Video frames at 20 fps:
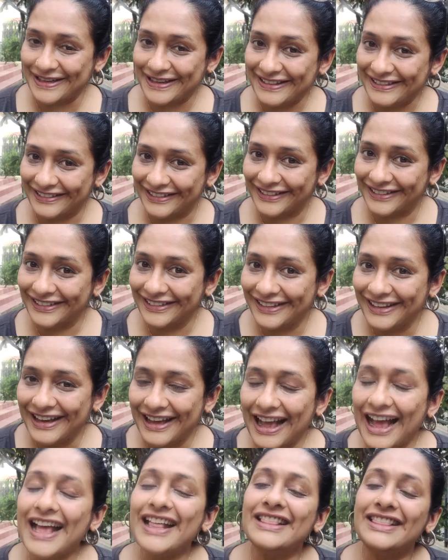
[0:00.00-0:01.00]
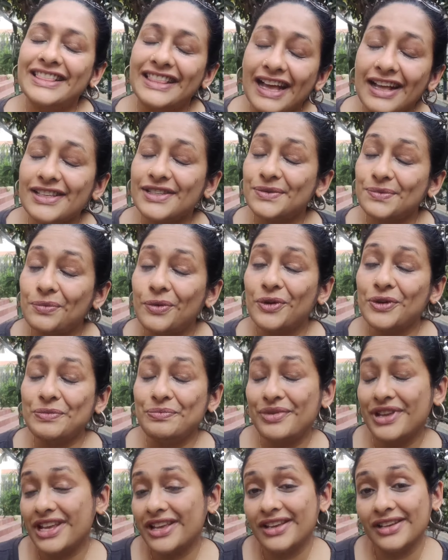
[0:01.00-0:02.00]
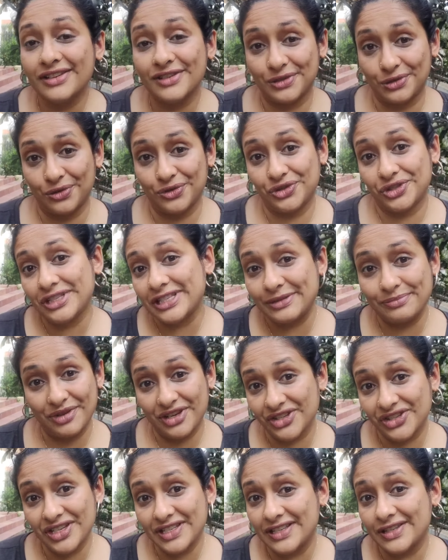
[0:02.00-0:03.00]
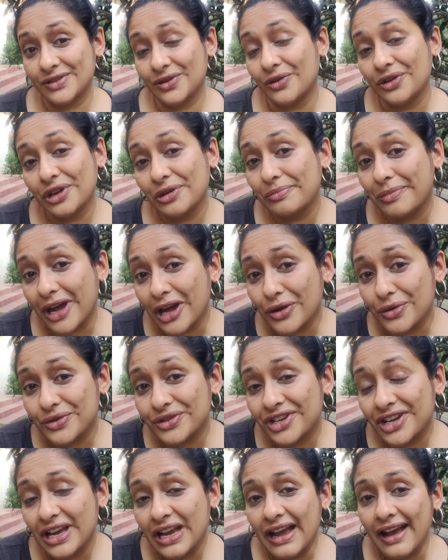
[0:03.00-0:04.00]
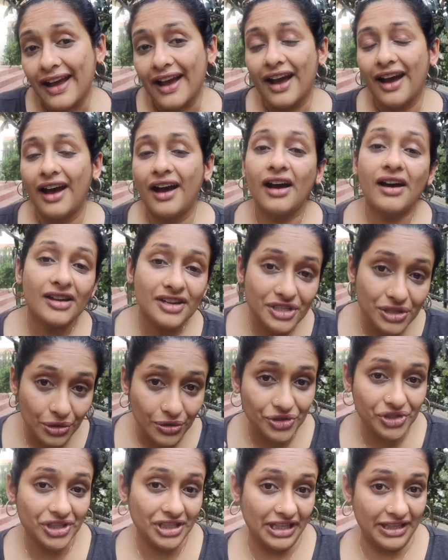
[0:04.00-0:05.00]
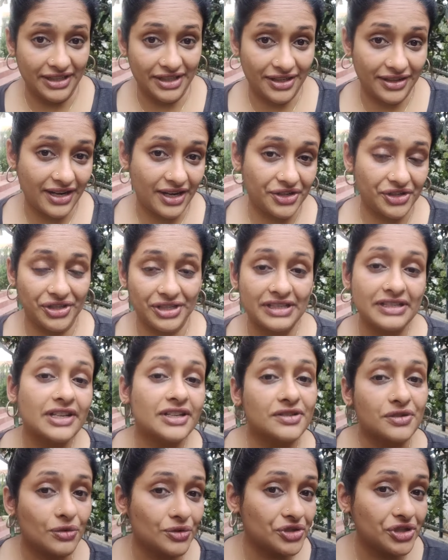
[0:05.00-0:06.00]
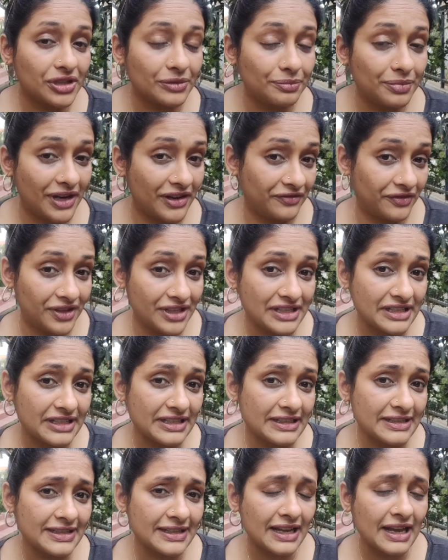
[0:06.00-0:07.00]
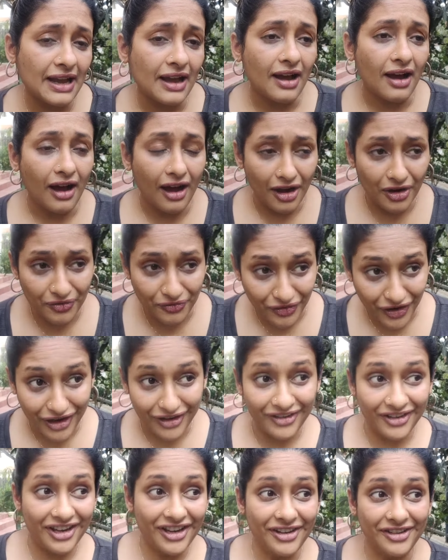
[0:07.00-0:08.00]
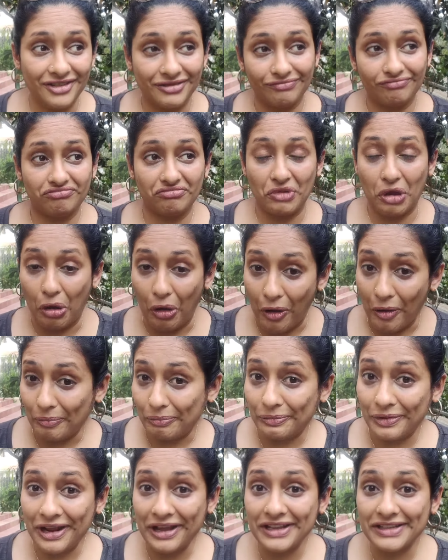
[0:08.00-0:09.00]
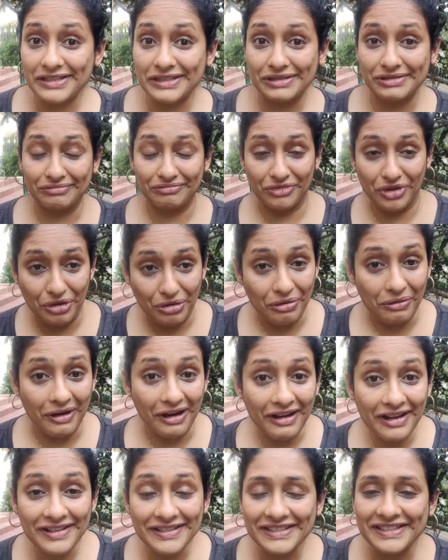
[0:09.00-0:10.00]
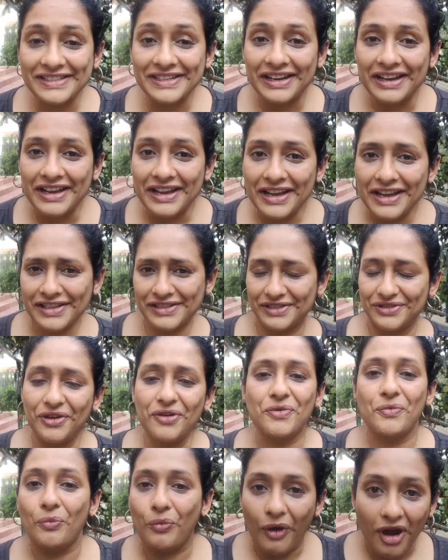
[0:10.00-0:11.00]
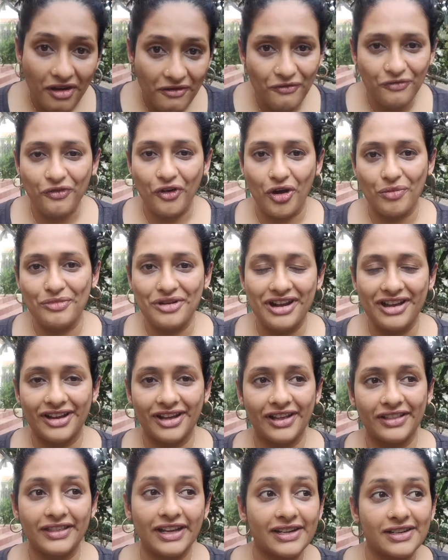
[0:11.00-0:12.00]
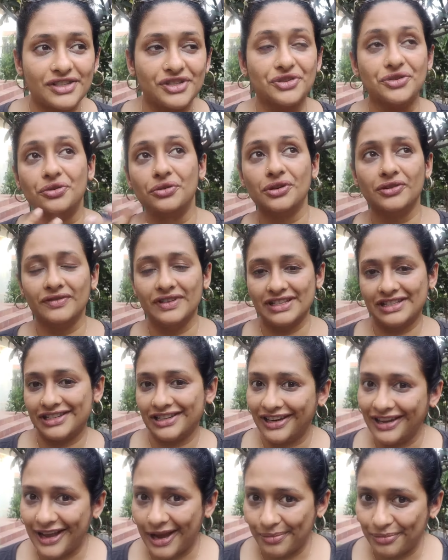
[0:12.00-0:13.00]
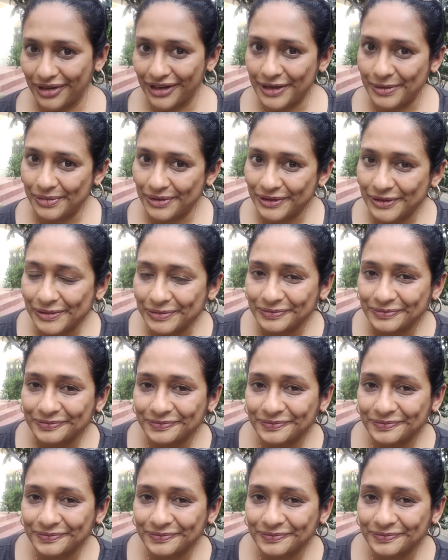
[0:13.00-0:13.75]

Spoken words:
either, and that's what being a social species is all about. Our social interactions and social preferences are varied, complex, nuanced. It's not one formula that is universally applicable.